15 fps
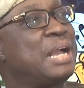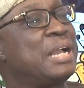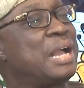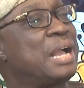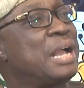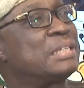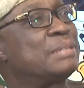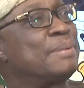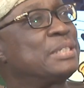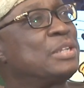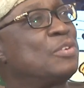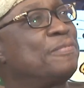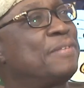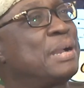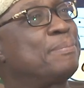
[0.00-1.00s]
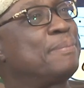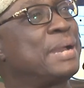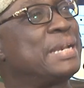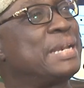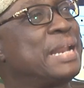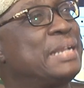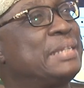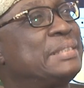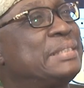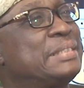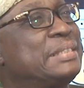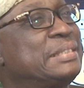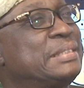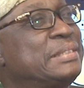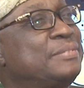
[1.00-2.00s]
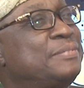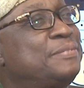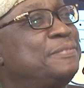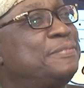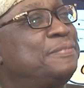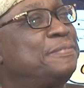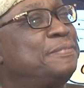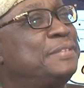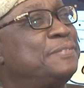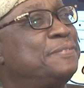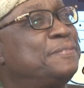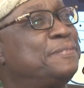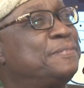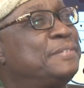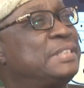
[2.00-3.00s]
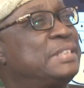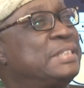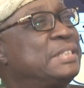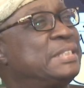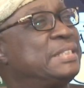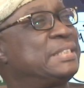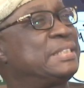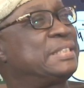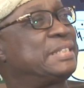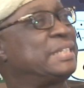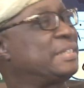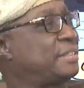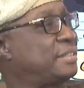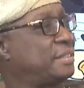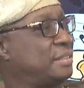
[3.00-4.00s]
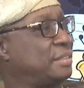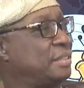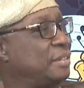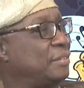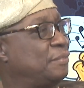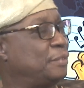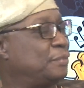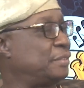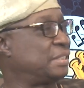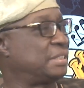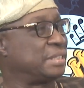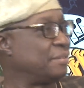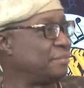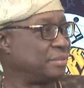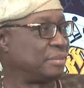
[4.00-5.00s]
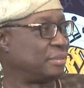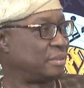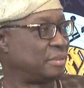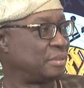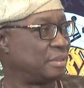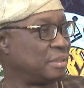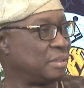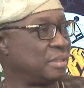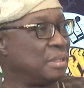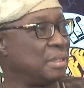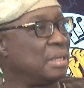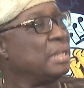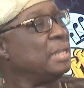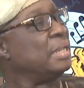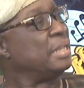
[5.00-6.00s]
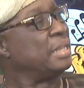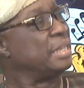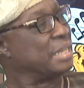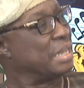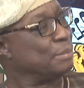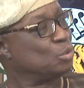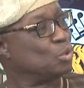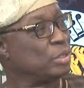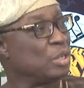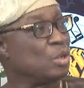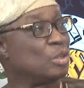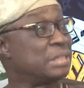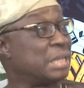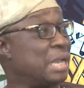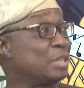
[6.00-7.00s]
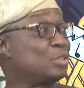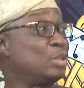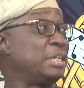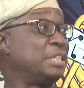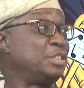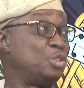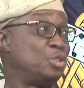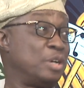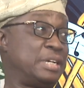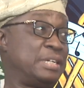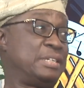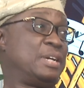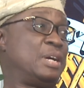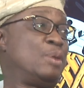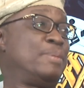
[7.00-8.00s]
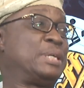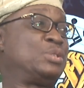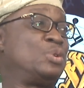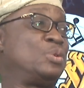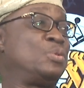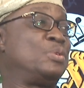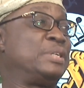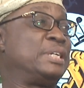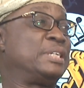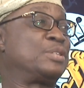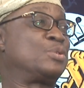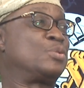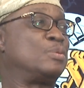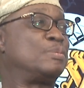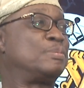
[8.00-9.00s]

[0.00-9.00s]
as a matter of fact, by 1957, he came to Lagos and actually joined Herbert Ogunde's group.